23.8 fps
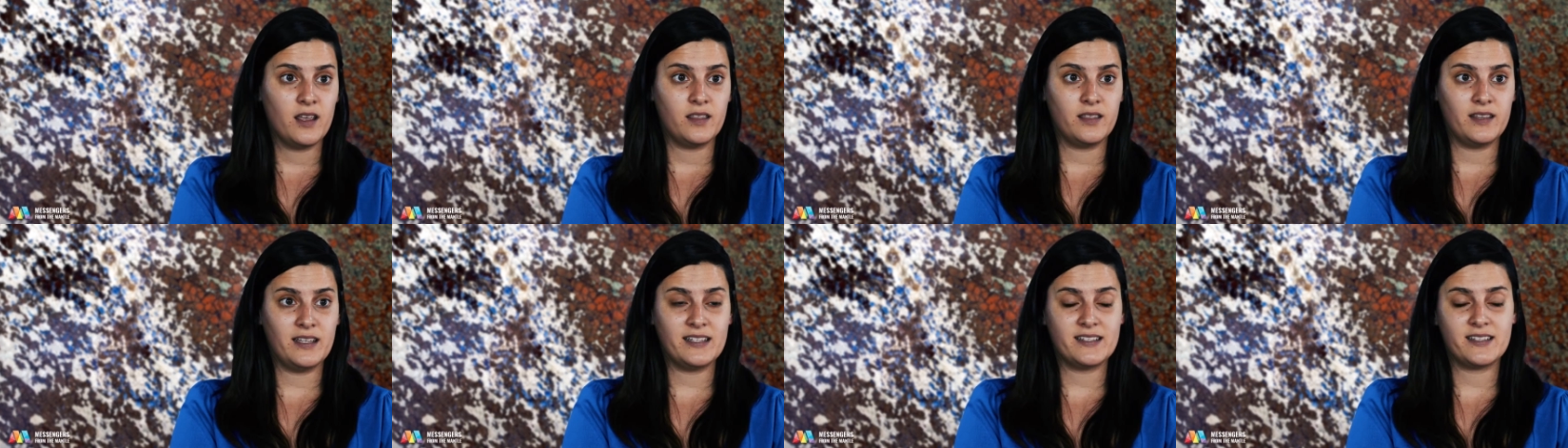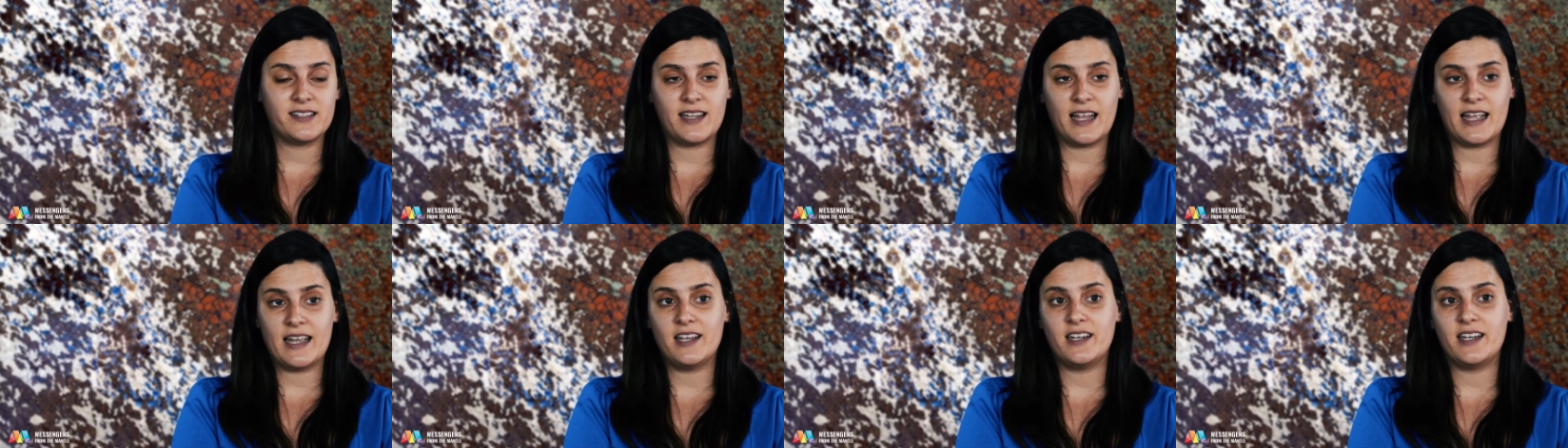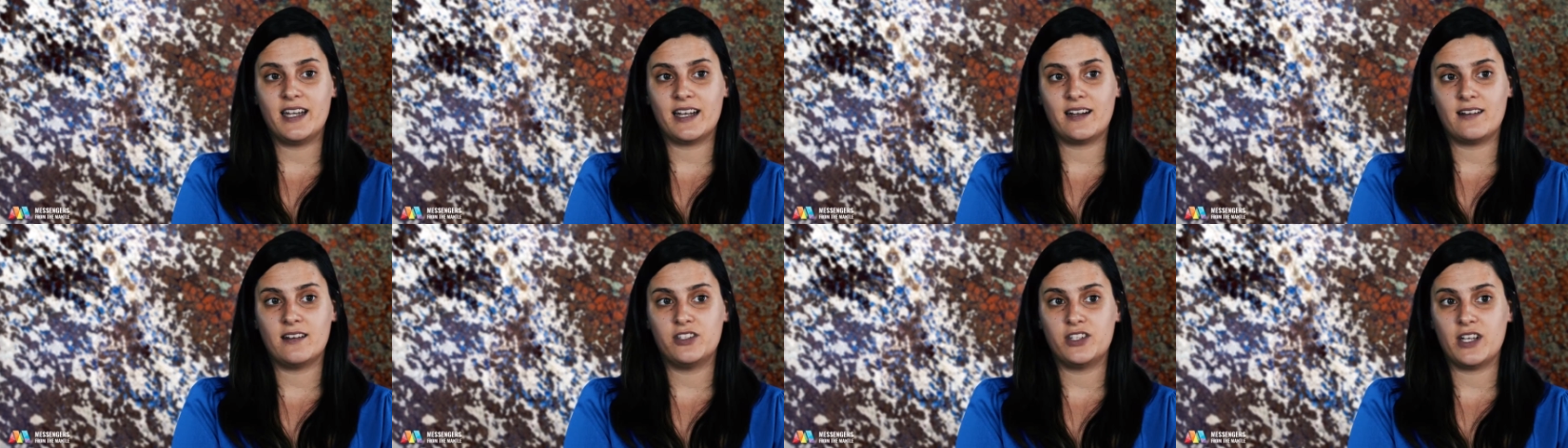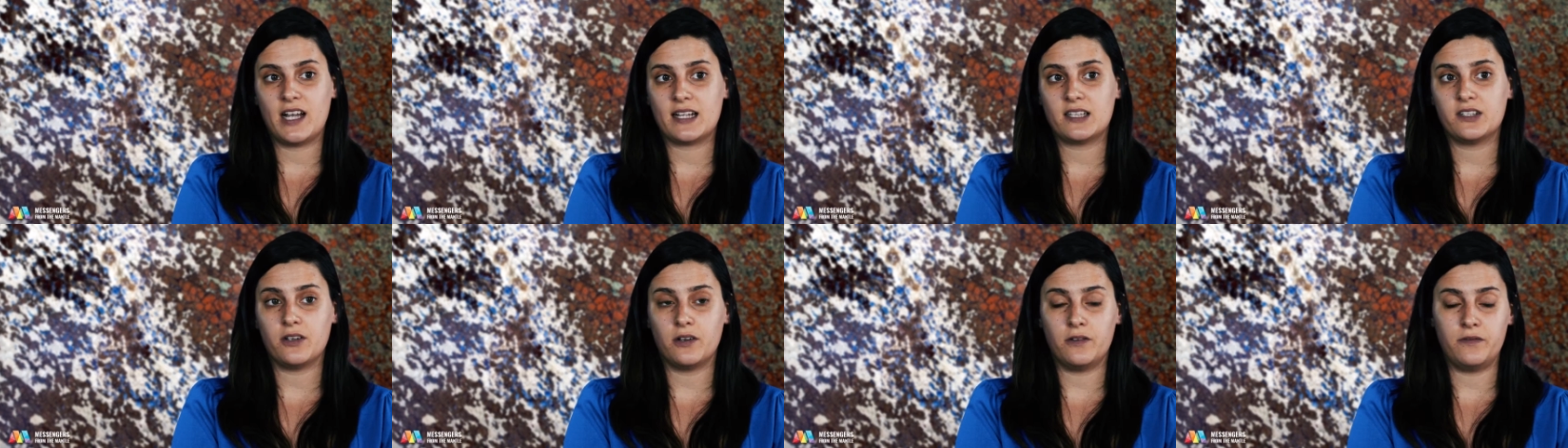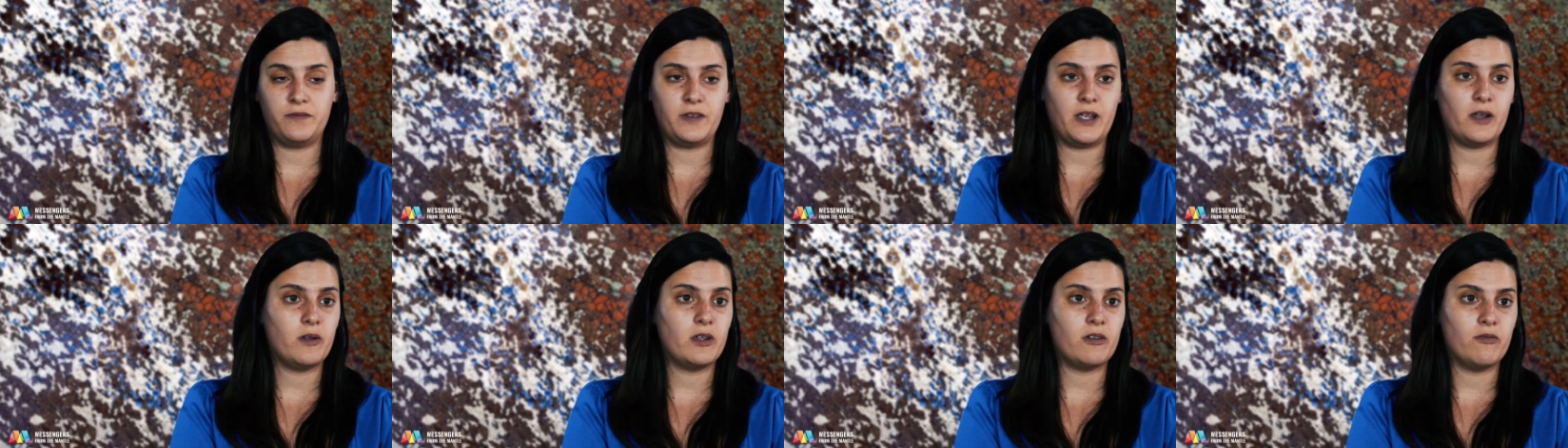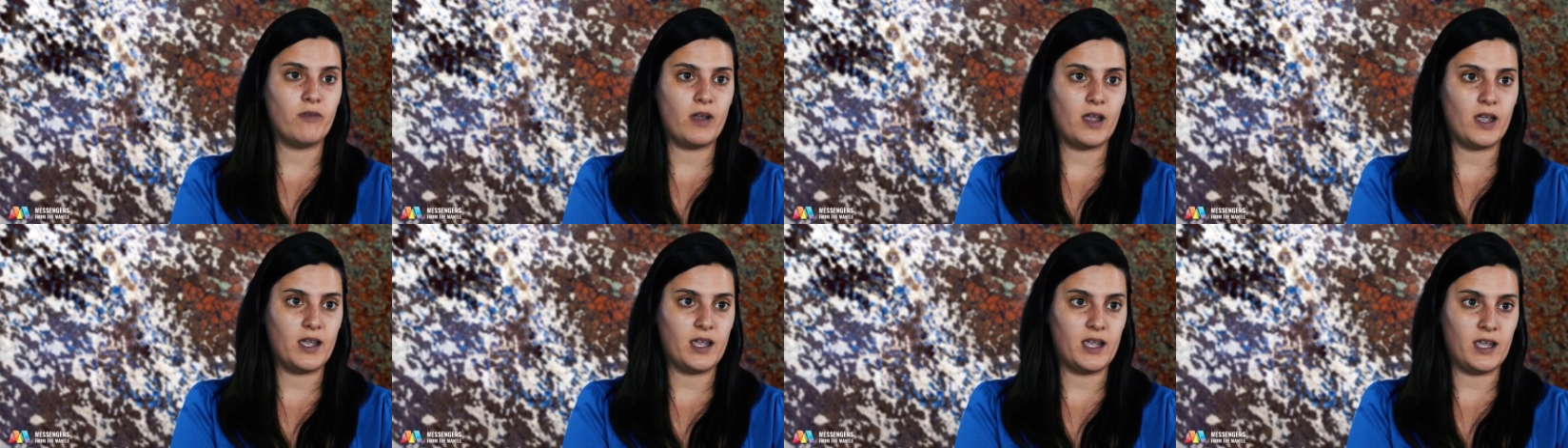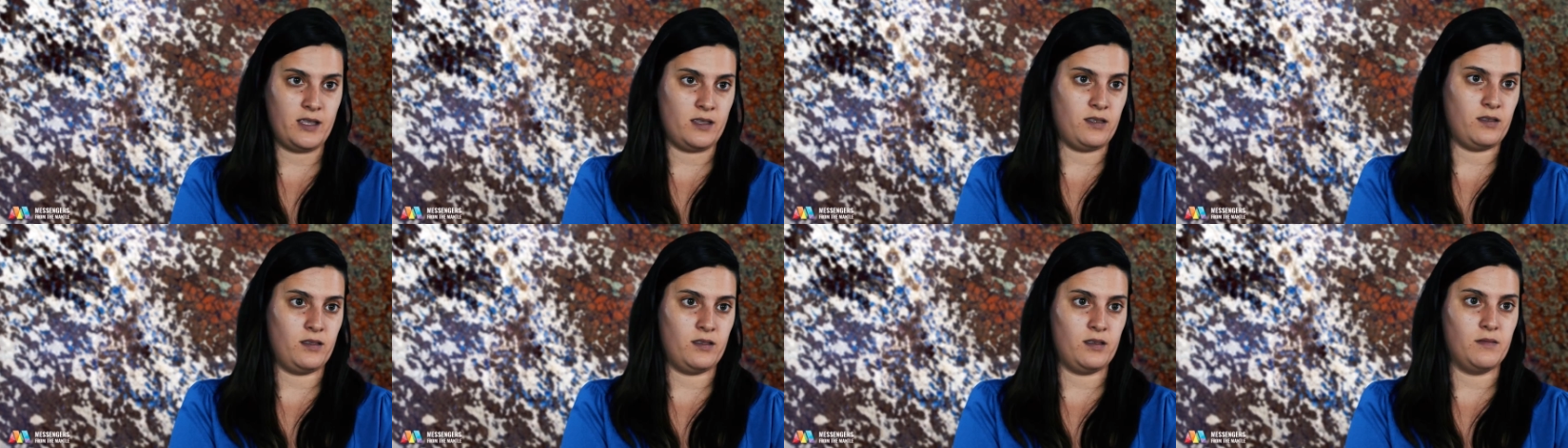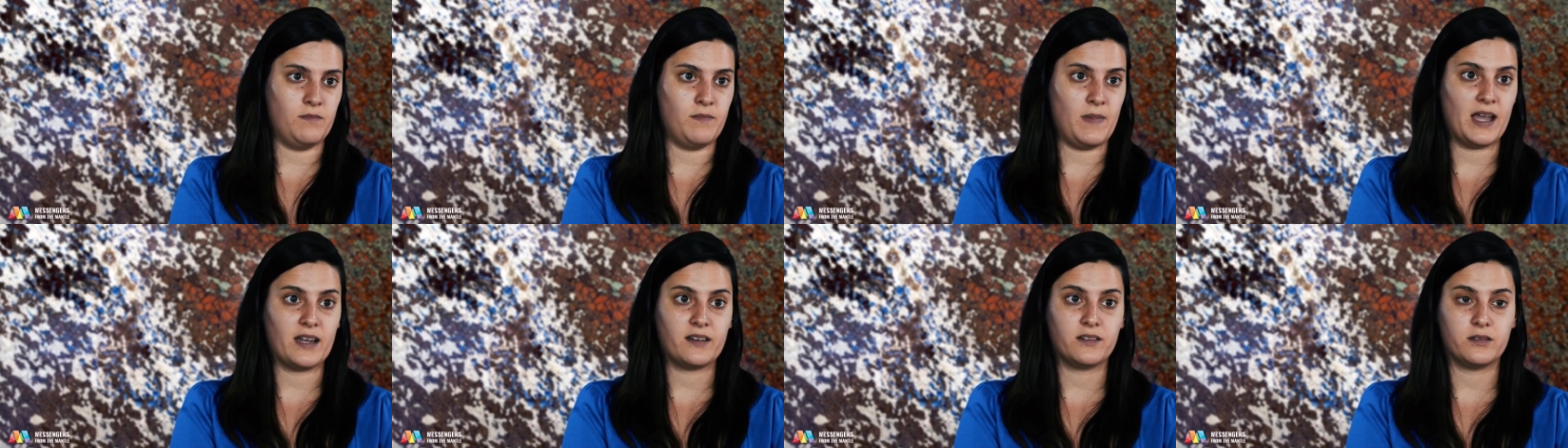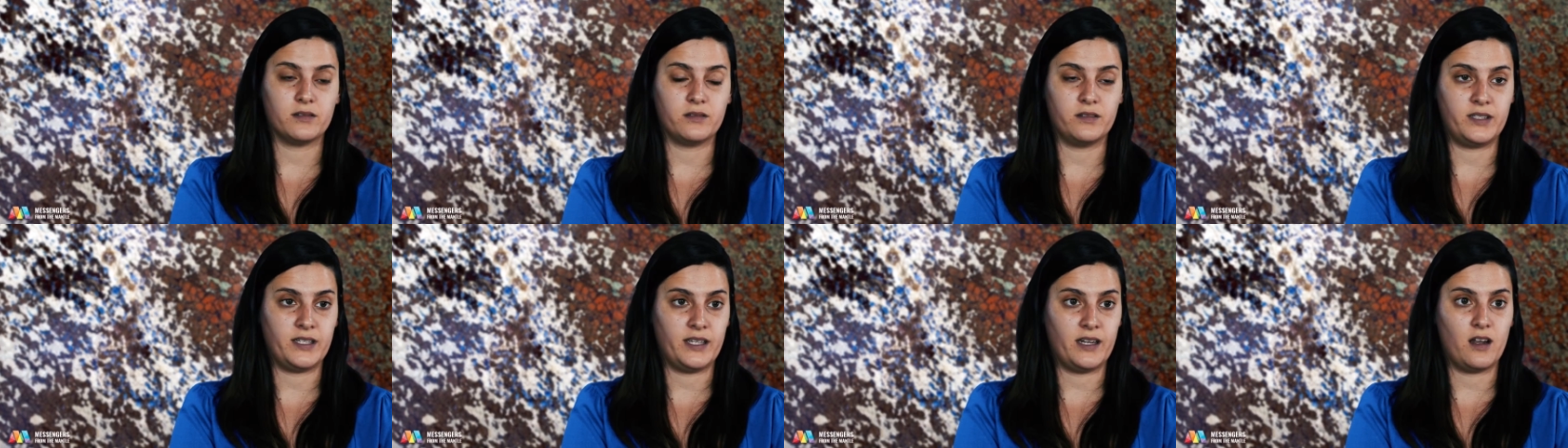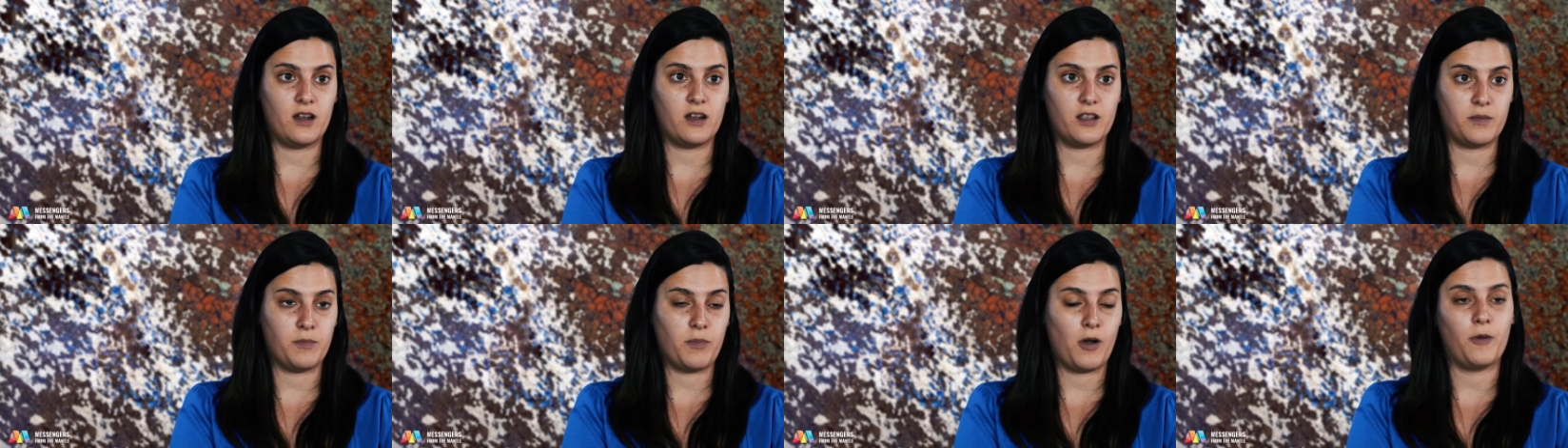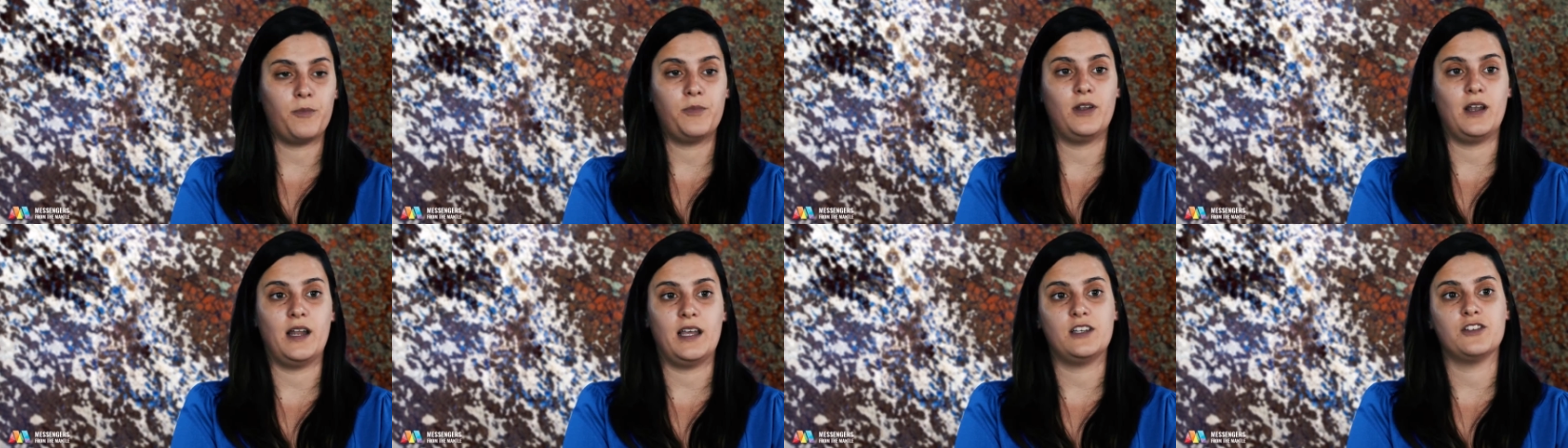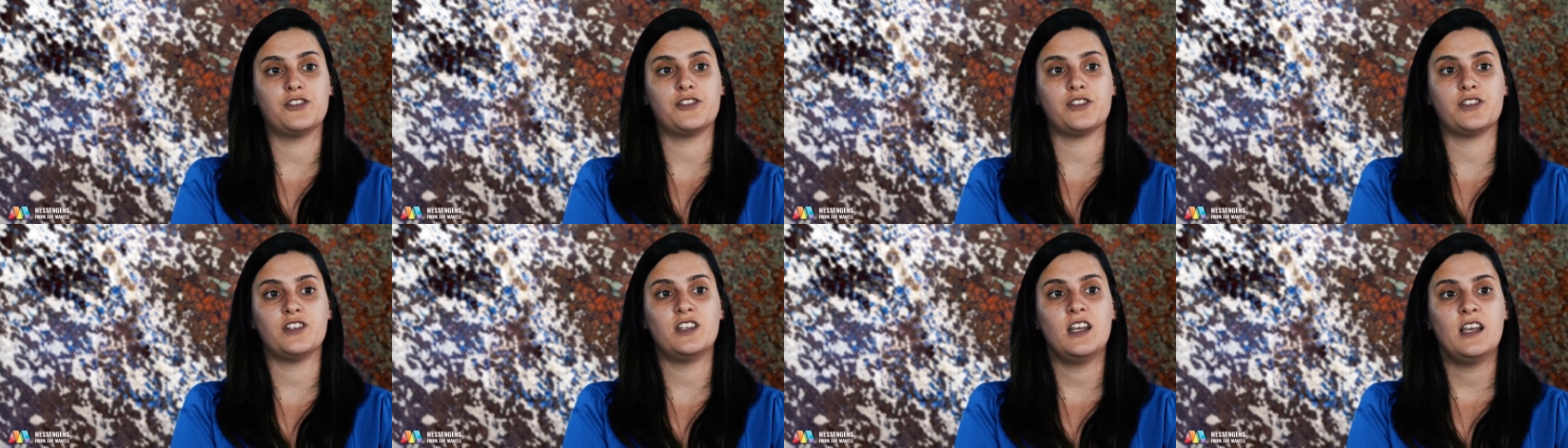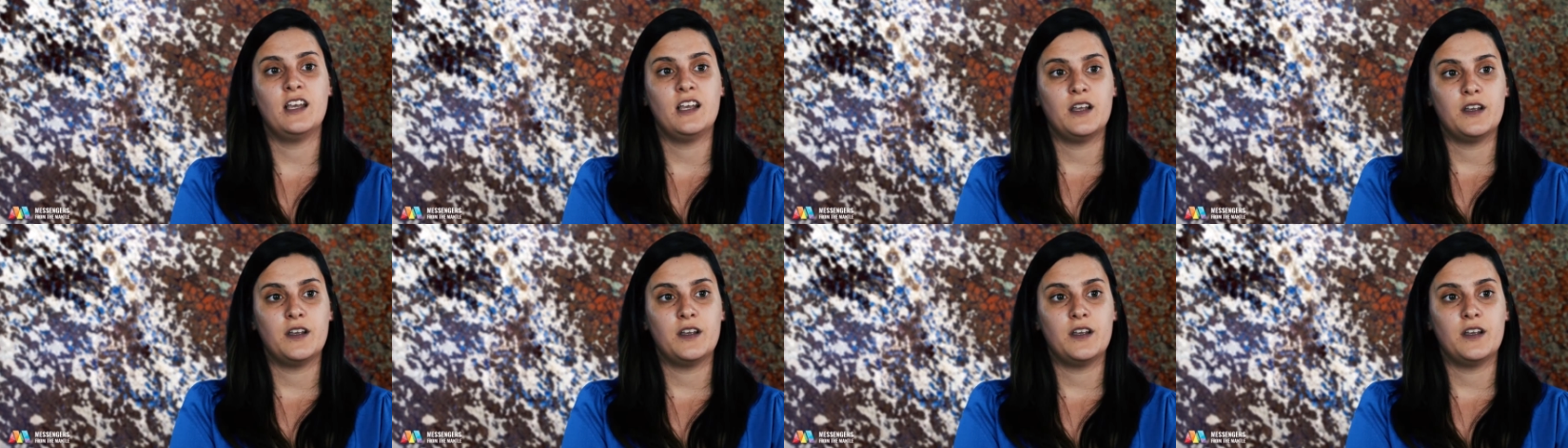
These layered eclogites are very rare in the Mantle xenolith population,